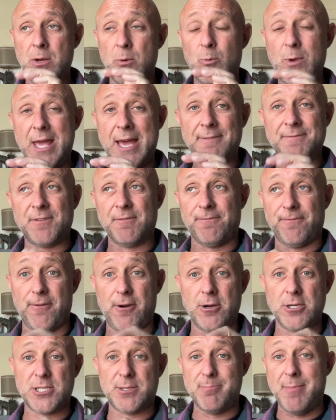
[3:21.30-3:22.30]
we have to
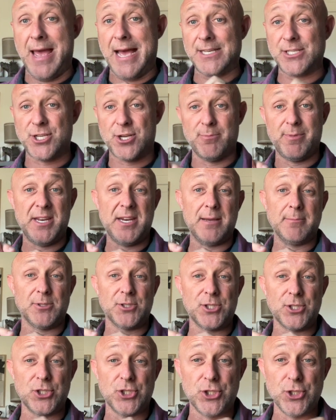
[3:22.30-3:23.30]
first master being able
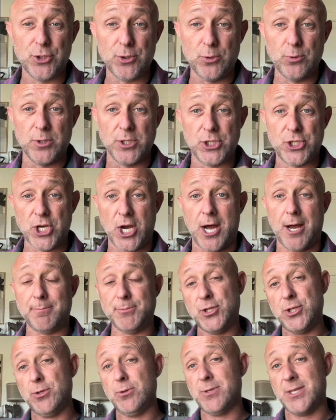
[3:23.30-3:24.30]
to do the job,
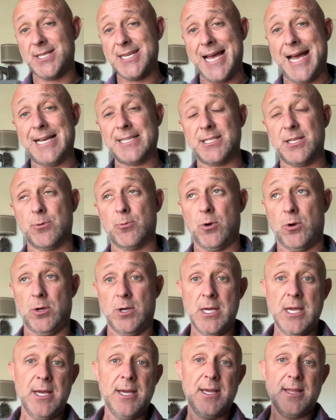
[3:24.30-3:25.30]
do the task and
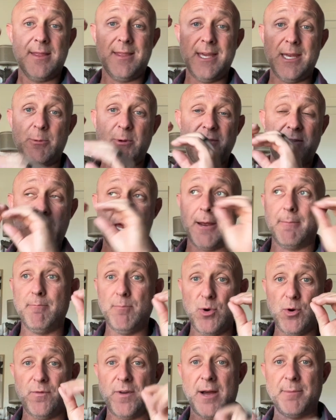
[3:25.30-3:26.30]
role. Then we've got to
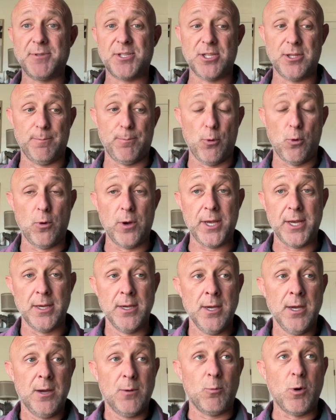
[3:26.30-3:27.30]
move up to the point
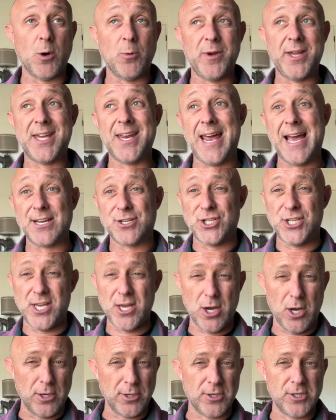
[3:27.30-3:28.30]
where we can actually
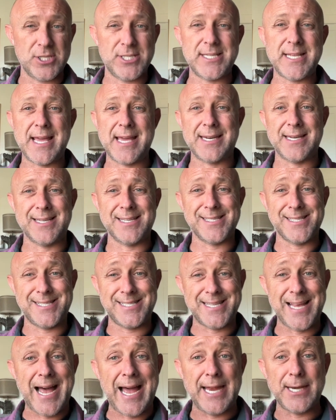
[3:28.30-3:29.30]
understand and
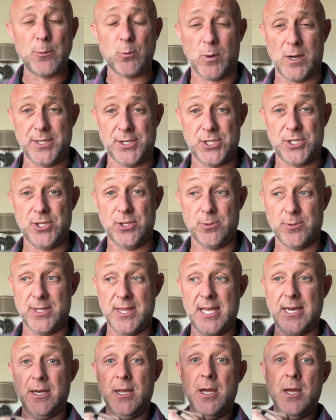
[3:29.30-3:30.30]
decide what to do. And
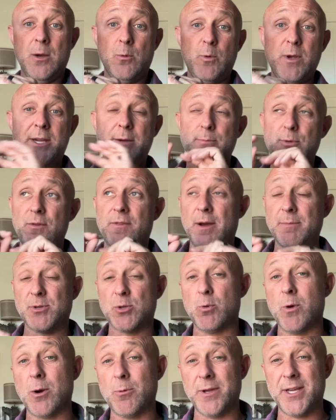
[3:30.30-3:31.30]
then we can move up to
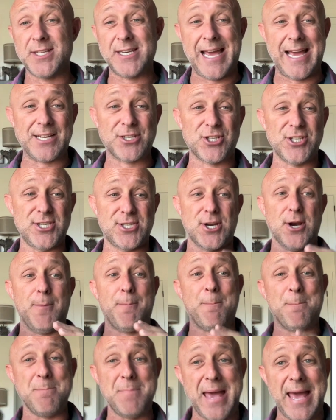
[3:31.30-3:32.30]
where we can actually
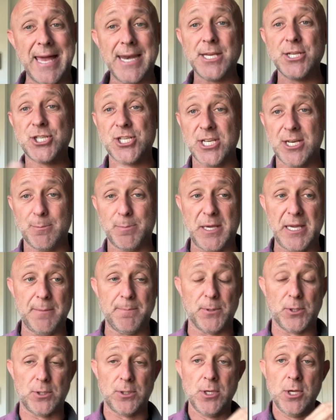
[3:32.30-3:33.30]
start managing
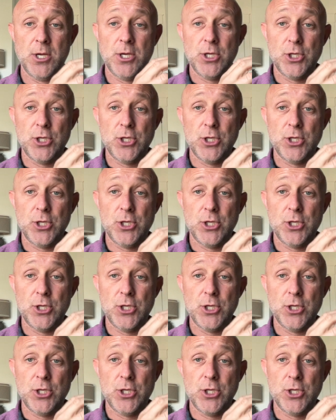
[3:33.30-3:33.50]
people